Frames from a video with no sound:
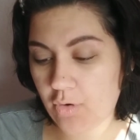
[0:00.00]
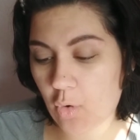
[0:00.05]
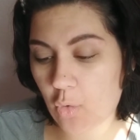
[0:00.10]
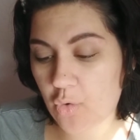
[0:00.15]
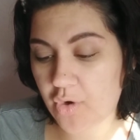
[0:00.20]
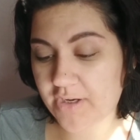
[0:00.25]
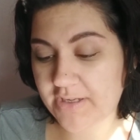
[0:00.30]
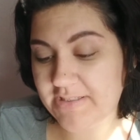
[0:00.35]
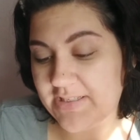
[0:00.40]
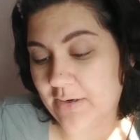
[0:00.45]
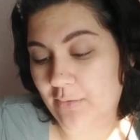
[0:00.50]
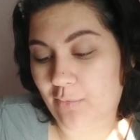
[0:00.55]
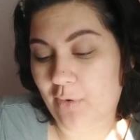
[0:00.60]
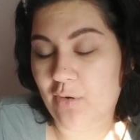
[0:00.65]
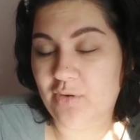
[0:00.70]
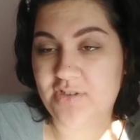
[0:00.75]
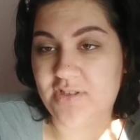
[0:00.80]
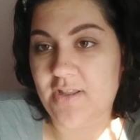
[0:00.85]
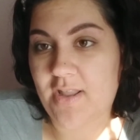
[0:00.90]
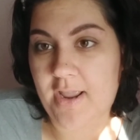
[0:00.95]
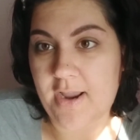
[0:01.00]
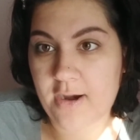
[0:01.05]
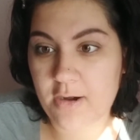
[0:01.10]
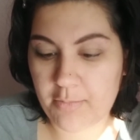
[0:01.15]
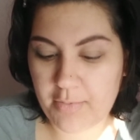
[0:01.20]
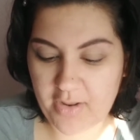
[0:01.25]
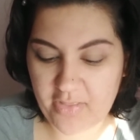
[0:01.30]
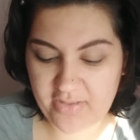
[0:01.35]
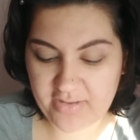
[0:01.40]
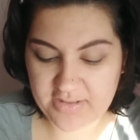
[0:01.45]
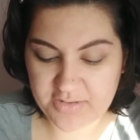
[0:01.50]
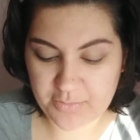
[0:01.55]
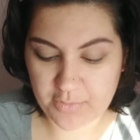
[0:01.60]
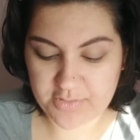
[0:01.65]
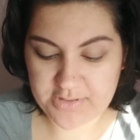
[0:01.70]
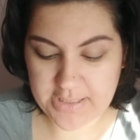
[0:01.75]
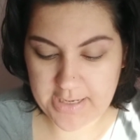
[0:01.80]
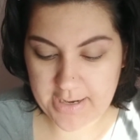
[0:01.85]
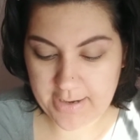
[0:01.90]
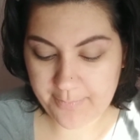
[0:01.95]
Or you could say Rose in the Air, but I think it's
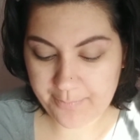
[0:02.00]
Rose.